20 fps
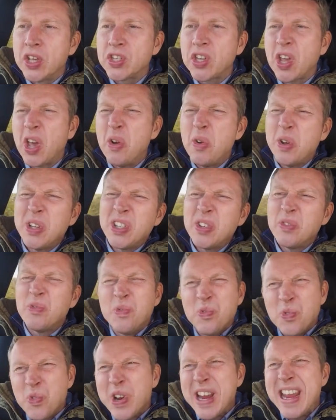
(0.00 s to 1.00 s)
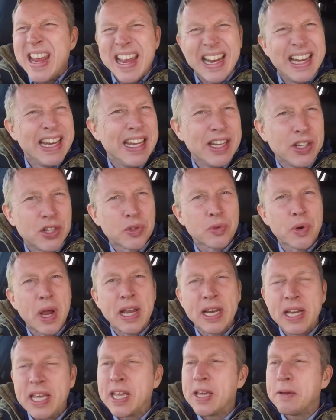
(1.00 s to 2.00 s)
so isn't really
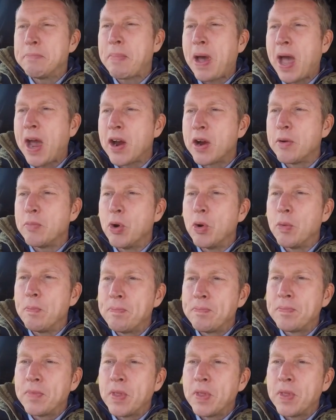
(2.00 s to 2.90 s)
directly comparable.